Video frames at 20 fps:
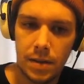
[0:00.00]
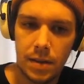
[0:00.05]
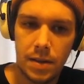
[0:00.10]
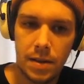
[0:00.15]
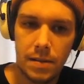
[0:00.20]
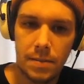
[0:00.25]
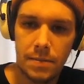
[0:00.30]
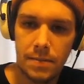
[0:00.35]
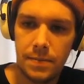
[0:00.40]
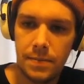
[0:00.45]

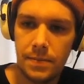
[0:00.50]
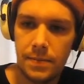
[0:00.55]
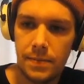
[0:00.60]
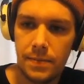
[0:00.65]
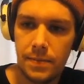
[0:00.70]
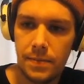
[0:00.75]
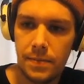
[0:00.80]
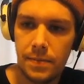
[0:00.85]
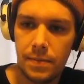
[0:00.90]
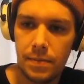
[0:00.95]
Yep.
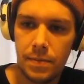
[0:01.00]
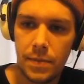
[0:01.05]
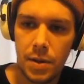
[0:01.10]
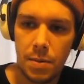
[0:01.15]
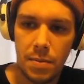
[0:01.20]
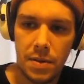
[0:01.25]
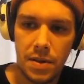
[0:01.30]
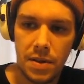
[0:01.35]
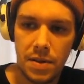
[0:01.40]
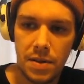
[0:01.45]

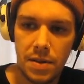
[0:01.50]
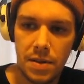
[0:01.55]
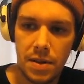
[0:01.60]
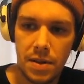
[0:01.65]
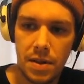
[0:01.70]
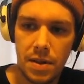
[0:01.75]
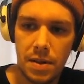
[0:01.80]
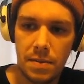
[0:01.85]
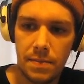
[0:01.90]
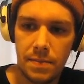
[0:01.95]
Omen of the
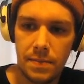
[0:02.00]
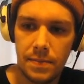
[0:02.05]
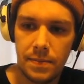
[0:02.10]
Sea.